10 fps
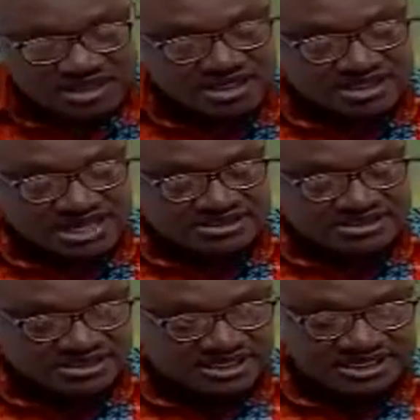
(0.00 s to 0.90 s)
That's
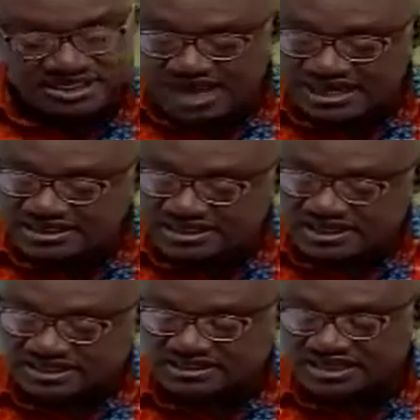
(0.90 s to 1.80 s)
the Daily Guide.
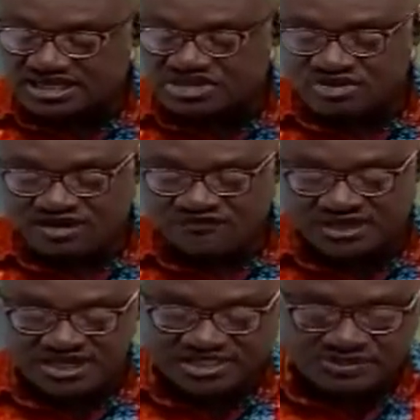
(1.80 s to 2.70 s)
The Daily
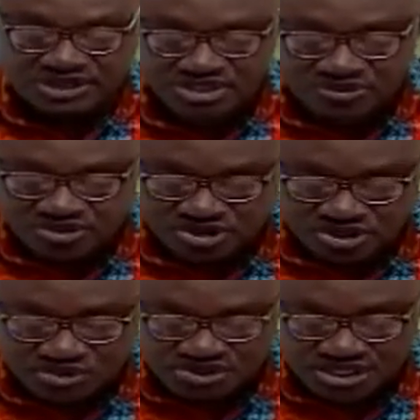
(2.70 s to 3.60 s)
Graphic Special
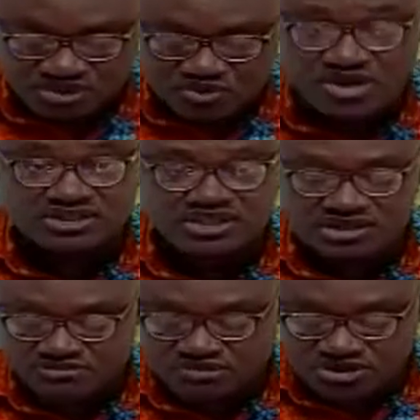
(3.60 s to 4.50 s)
Prosecutor quizzes
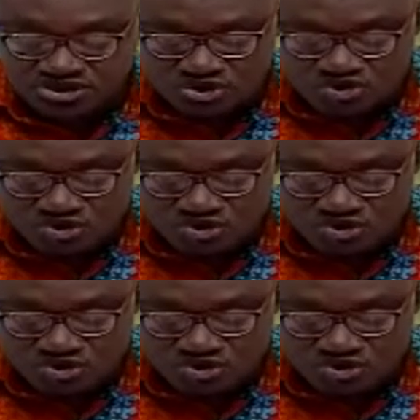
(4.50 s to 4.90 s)
BCU